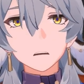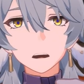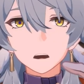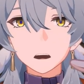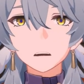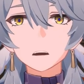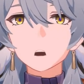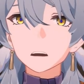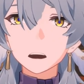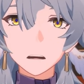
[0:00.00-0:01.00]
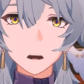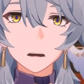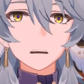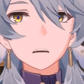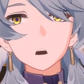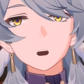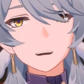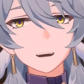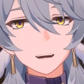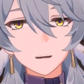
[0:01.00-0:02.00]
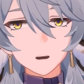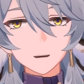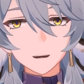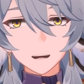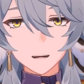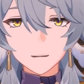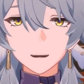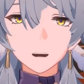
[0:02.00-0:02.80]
quality of what I did on day one hundred when we debuted